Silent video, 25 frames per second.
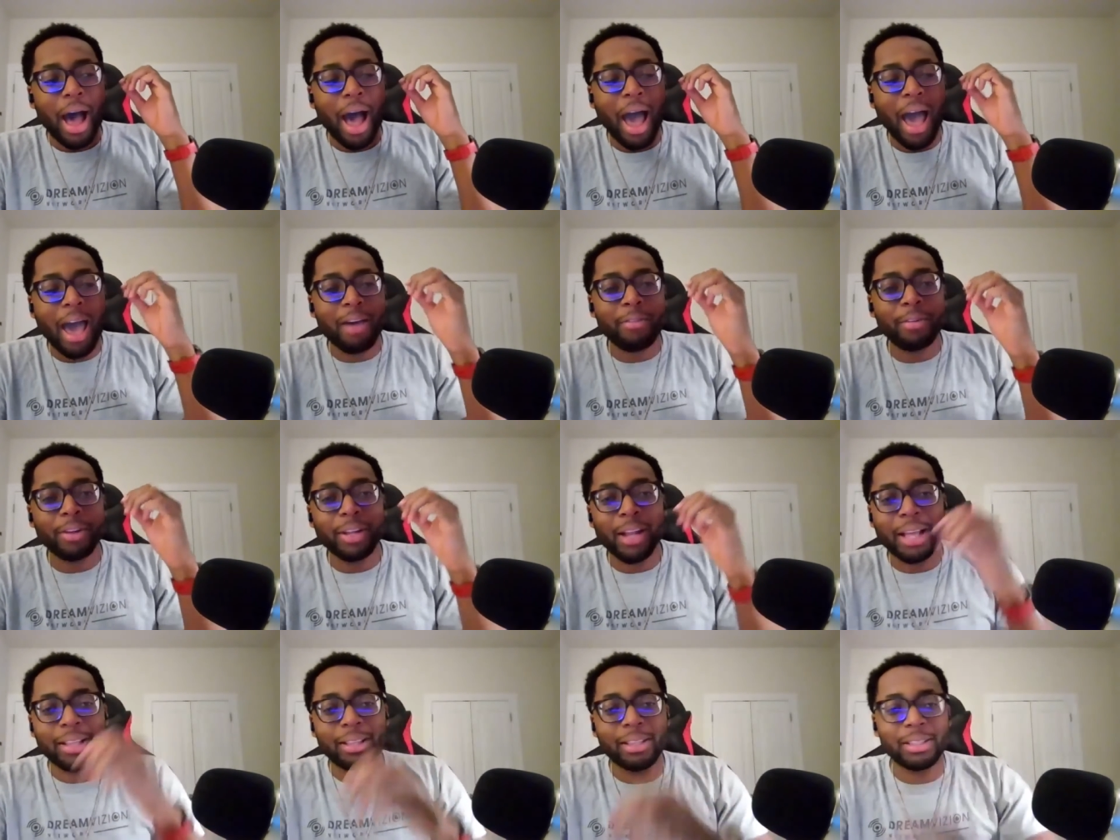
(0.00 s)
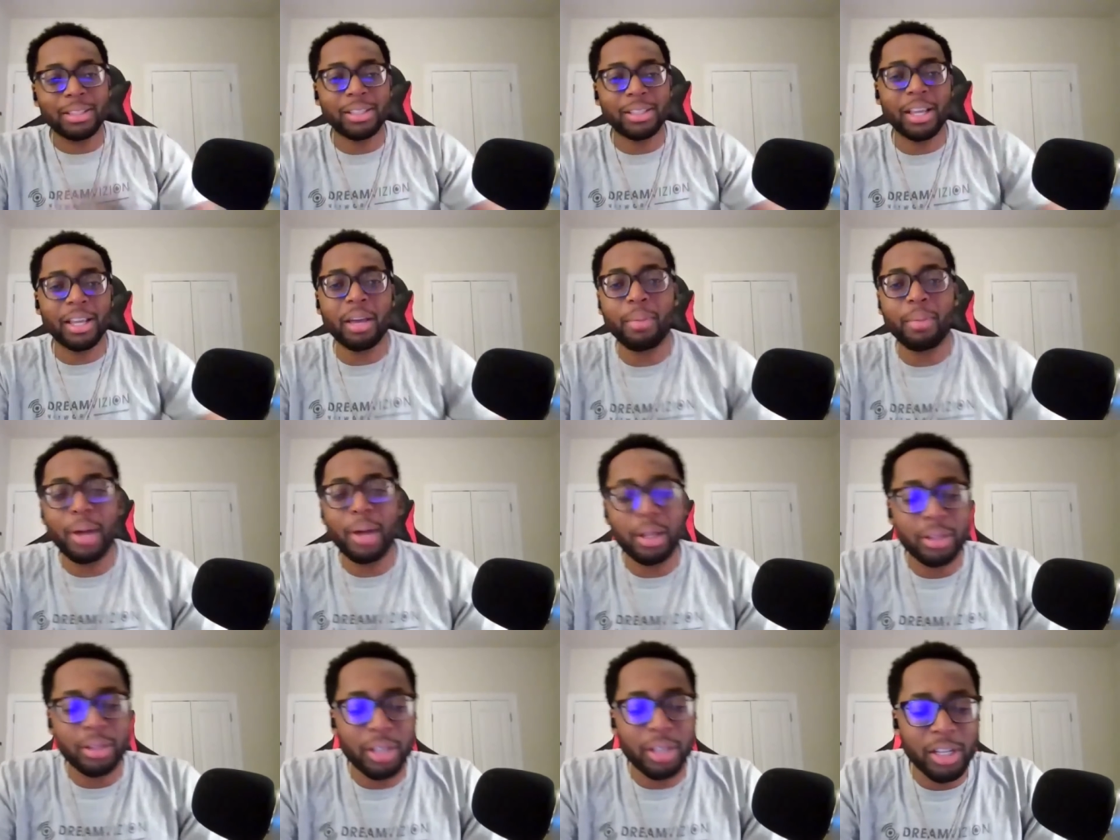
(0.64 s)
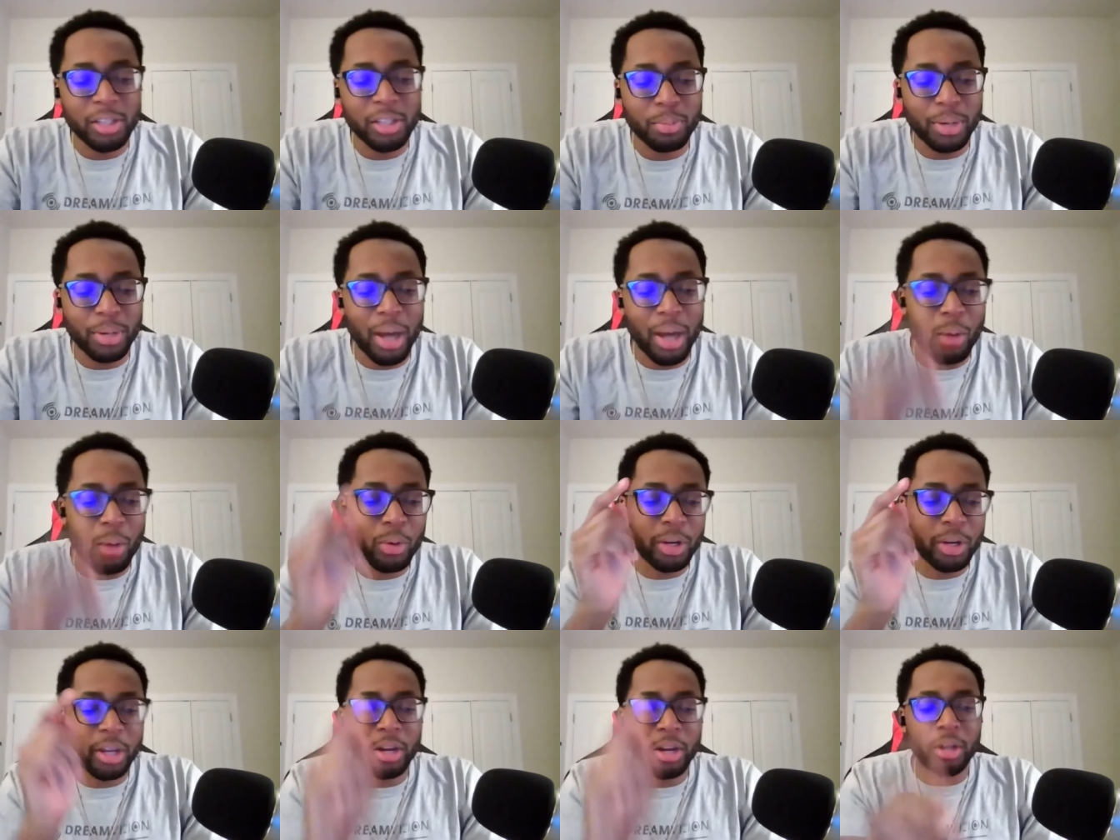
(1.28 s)
I have a lot to say about this, but
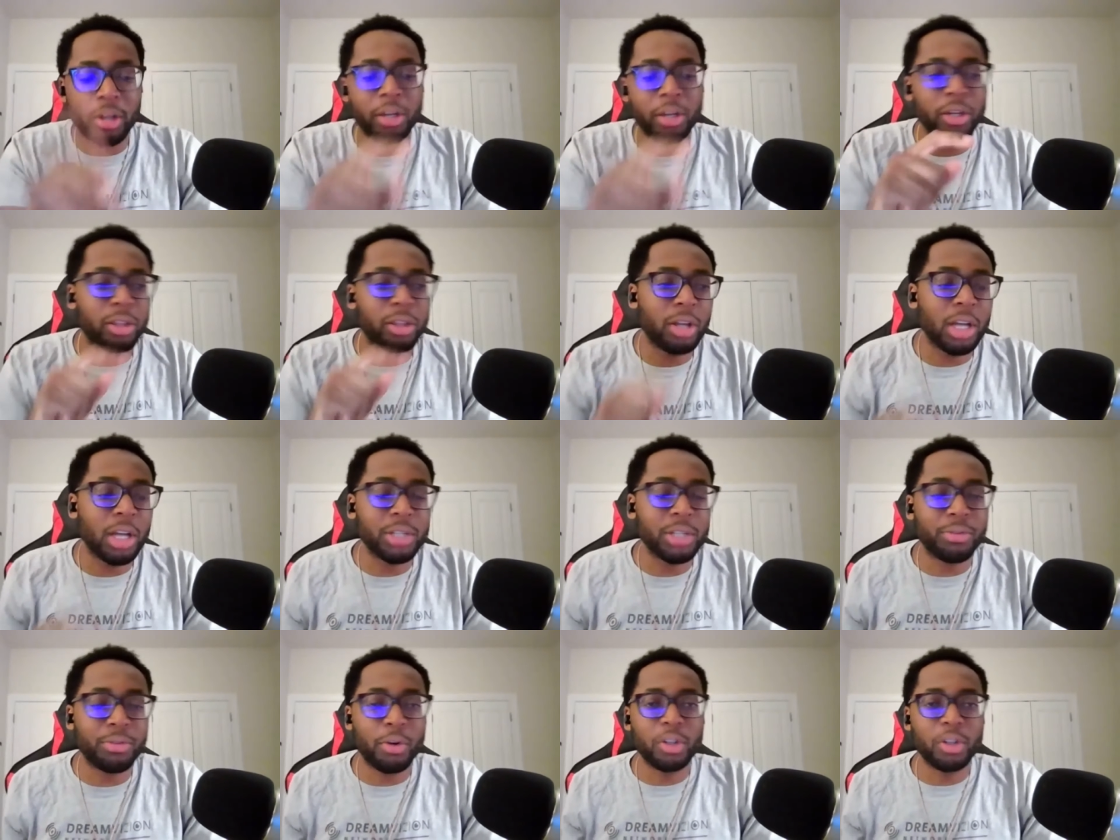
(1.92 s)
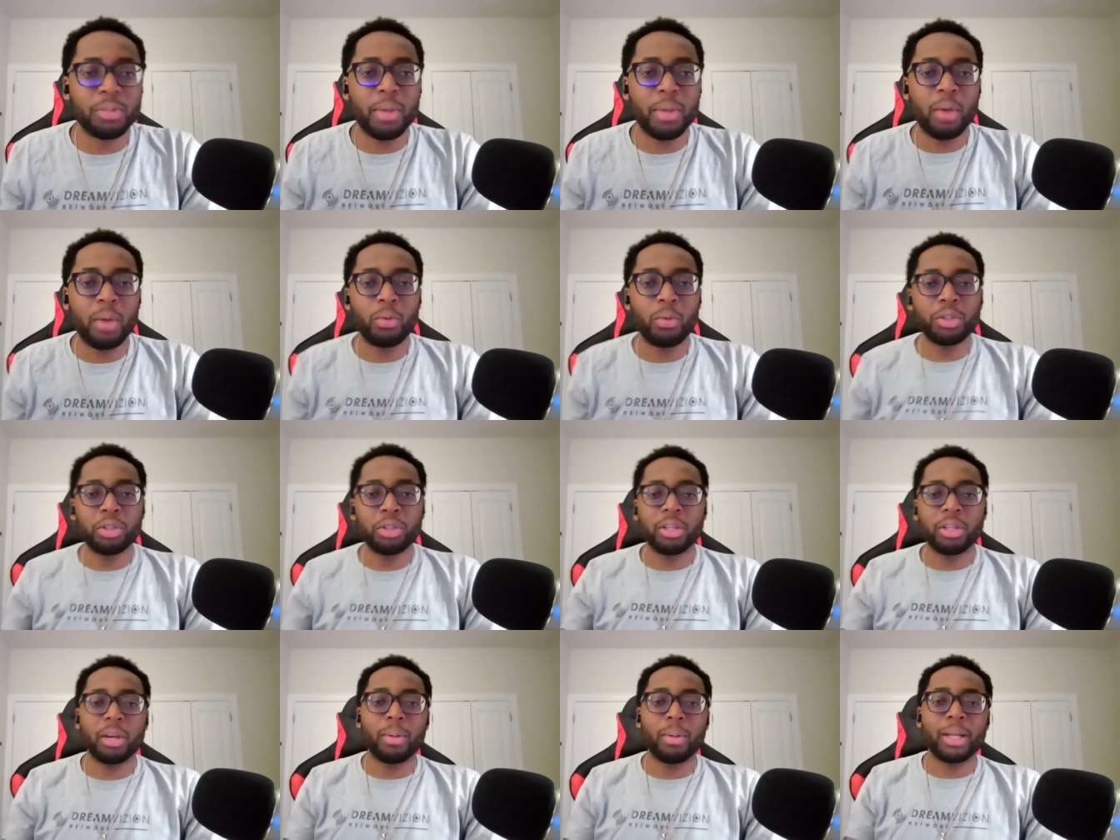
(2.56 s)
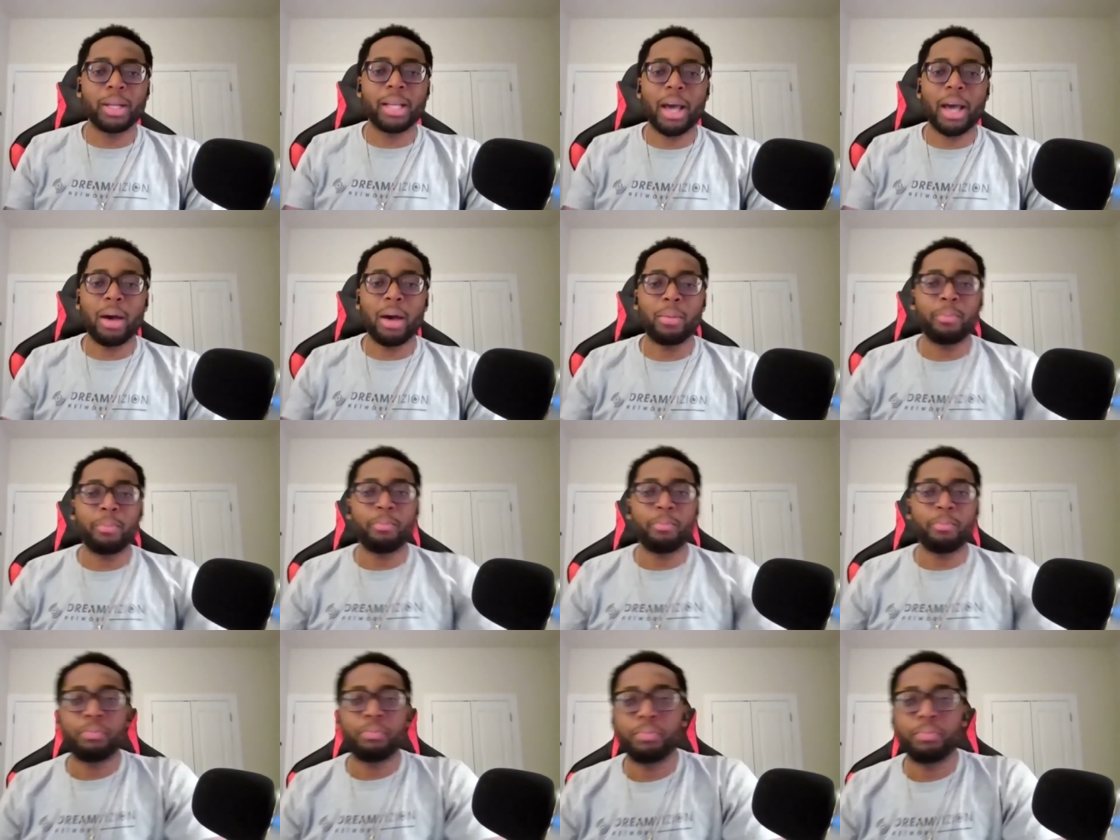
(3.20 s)
I want to hear your thoughts first, man. What'd you think about the
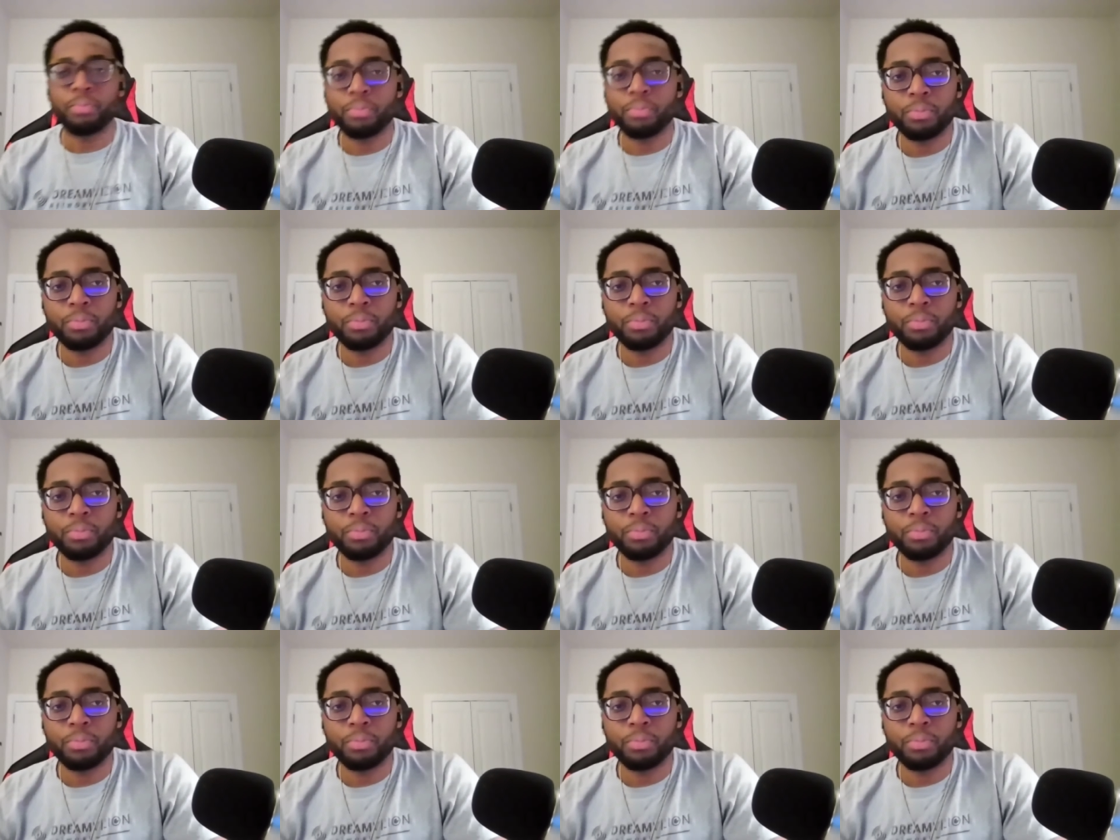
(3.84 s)
album?